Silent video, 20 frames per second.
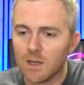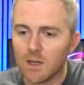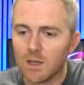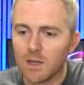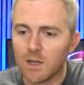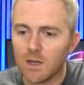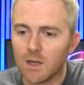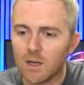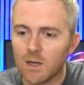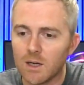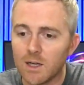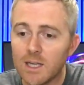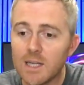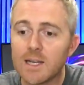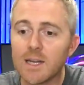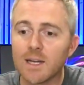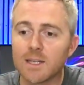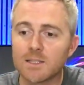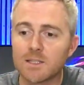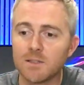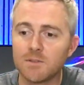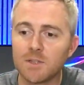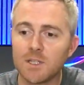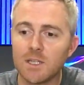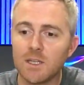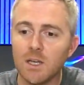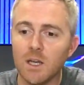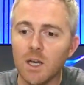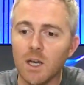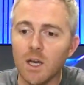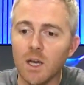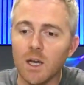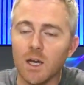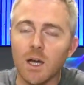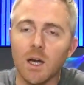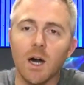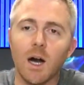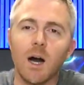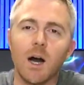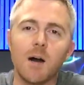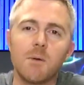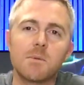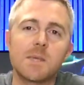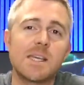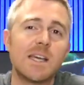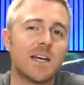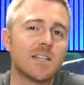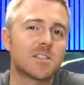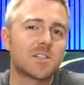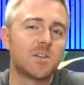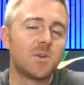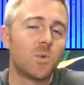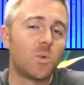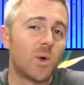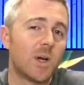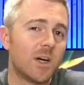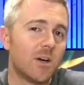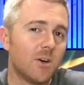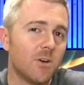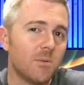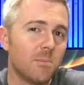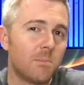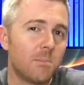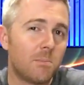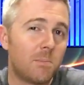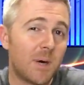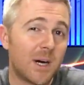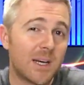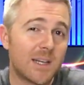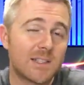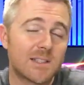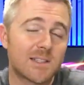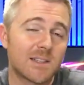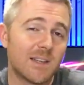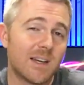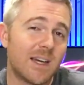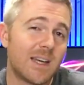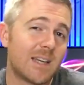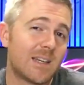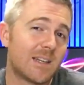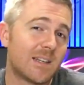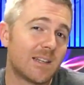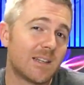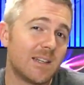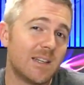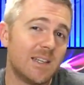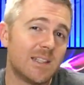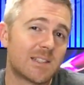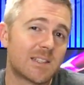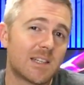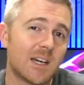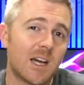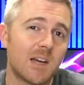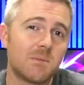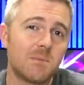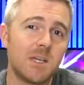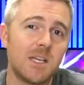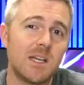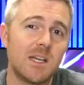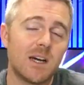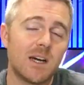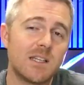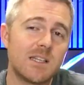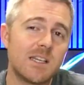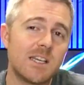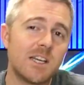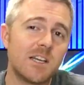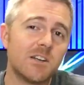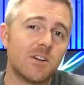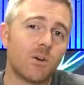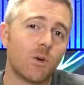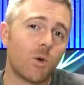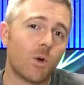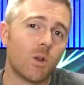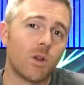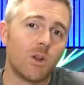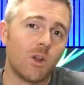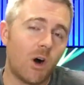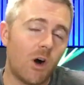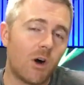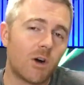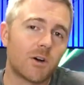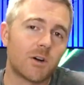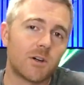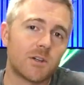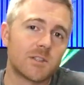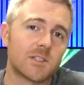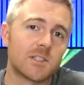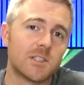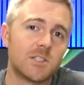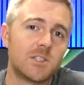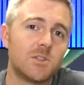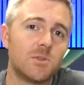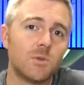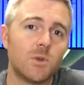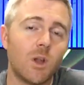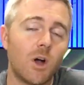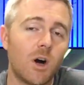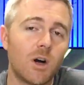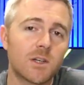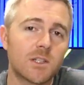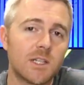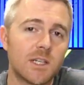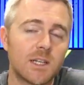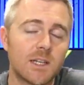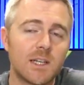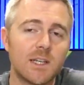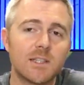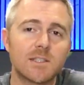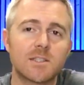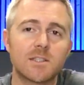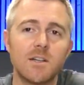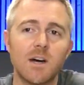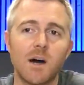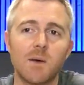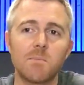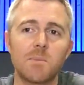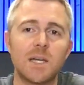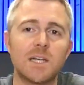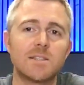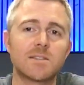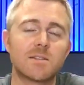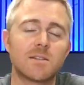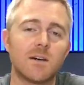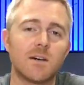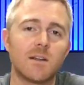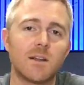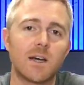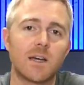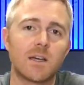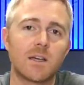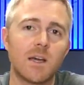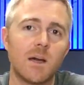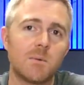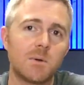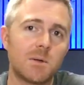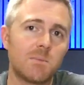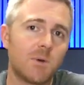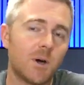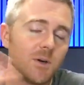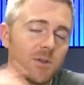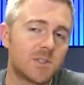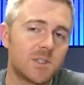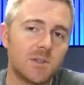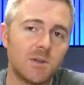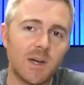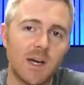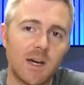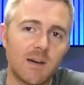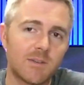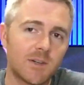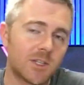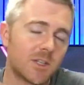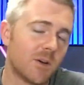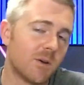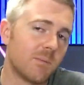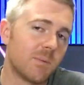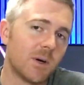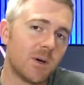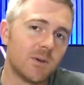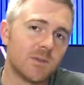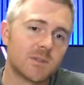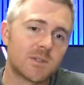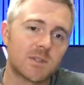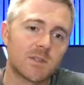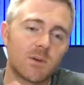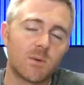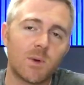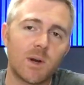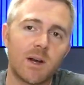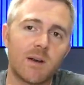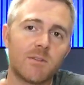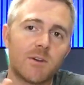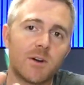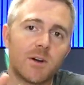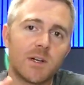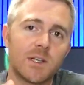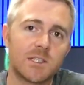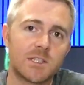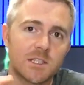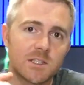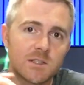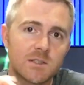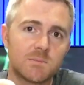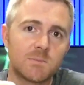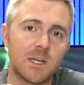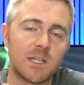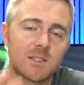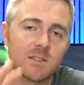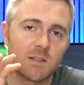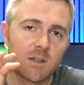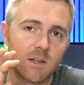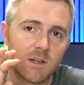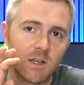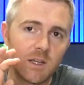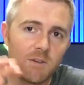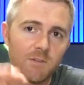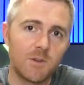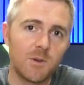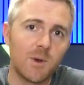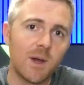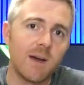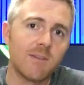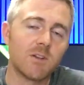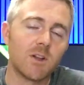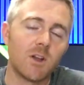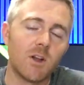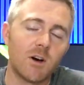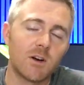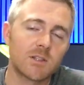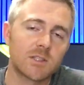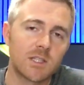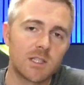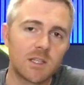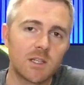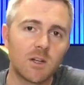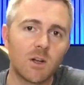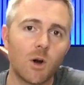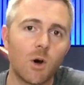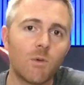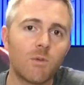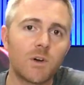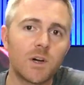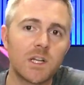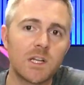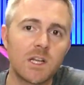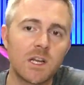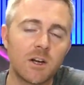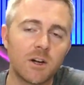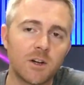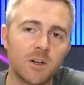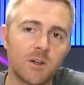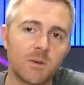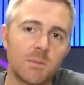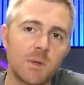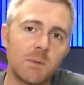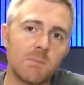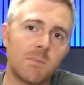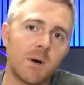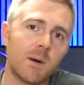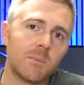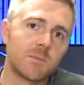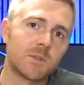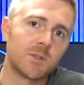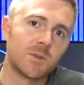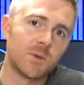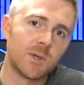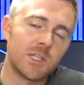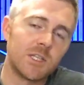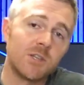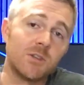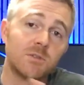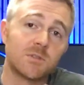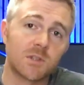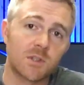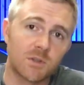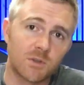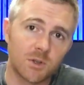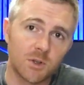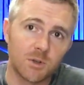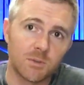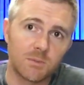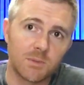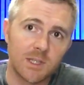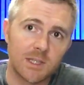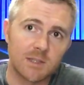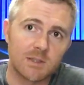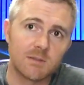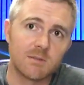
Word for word: Uh, inactivity. Um, yes, you will, but it's like it's got to be a year or longer since you logged in. It's not based on like how many posts you have or don't post or whatever. It just is based on if you haven't logged in in over a year, you'll be bumped to a user group that